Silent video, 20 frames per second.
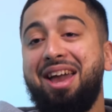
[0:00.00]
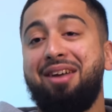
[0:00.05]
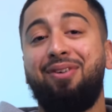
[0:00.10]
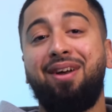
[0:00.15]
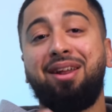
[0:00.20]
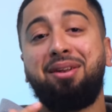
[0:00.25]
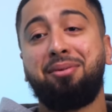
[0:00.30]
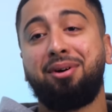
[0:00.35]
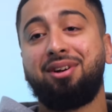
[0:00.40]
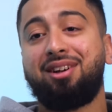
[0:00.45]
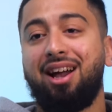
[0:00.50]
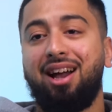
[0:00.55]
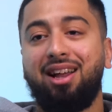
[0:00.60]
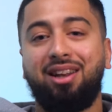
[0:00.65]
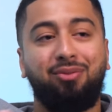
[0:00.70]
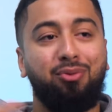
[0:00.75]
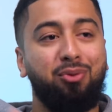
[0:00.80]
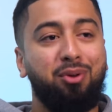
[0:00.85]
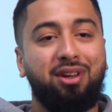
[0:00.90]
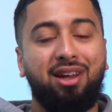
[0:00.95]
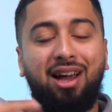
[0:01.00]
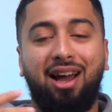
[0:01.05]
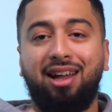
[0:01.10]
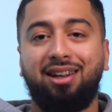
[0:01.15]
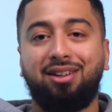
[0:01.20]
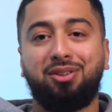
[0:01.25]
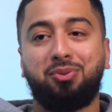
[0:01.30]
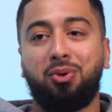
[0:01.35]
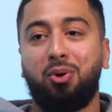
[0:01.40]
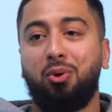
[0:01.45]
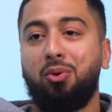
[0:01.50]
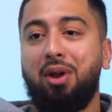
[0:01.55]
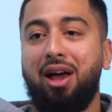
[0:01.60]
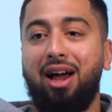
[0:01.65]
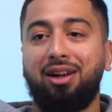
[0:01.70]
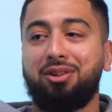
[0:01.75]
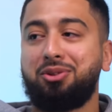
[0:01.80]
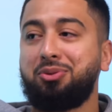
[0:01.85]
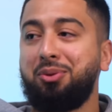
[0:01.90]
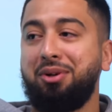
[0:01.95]
if anyone can, if we can as well, like
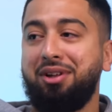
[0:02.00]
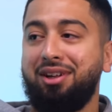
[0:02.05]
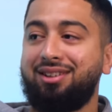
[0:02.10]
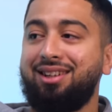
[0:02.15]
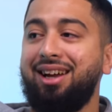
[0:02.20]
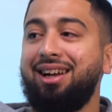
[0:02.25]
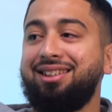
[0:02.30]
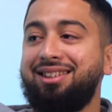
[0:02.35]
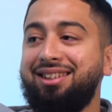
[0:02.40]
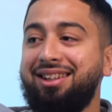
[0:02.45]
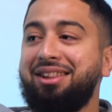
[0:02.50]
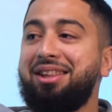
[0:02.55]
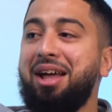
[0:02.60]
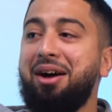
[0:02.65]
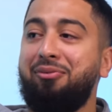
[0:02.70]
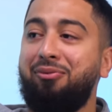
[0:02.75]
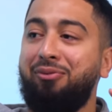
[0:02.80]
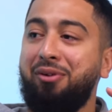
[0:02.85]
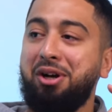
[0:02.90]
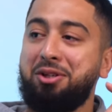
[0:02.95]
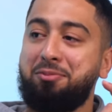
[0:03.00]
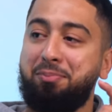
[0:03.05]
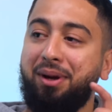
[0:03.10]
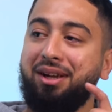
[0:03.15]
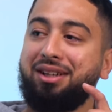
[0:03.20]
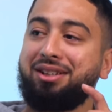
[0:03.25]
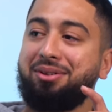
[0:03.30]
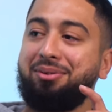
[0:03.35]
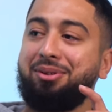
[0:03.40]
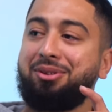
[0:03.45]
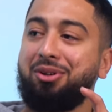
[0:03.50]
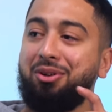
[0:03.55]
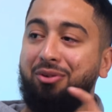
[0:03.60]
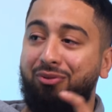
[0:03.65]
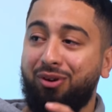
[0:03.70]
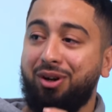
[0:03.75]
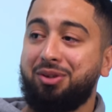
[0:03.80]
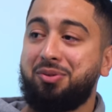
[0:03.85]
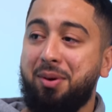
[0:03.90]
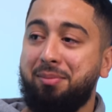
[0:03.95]
I just want to attach it. That first picture we took, the
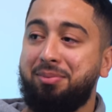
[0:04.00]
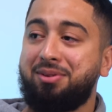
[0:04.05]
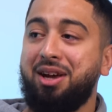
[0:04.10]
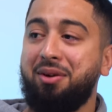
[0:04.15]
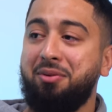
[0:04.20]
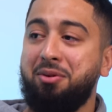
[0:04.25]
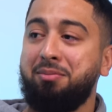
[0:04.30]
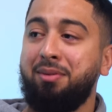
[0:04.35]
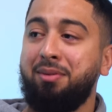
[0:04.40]
first website we